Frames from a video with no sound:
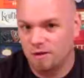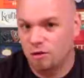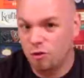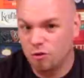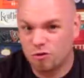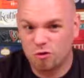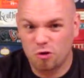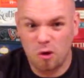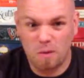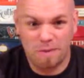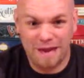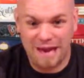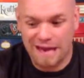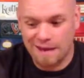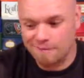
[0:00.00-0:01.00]
Youth group
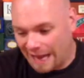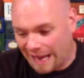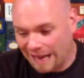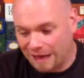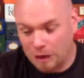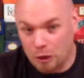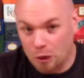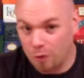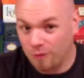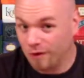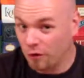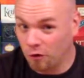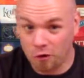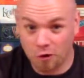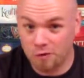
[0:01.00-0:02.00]
game, I don't know. The
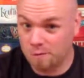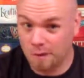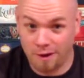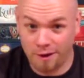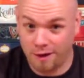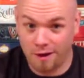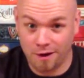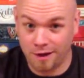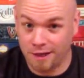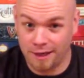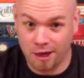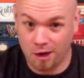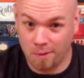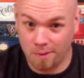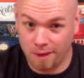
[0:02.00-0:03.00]
girls probably aren't going to
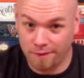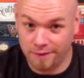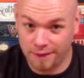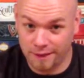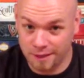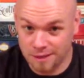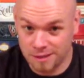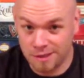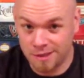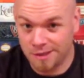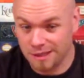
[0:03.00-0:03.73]
care about this.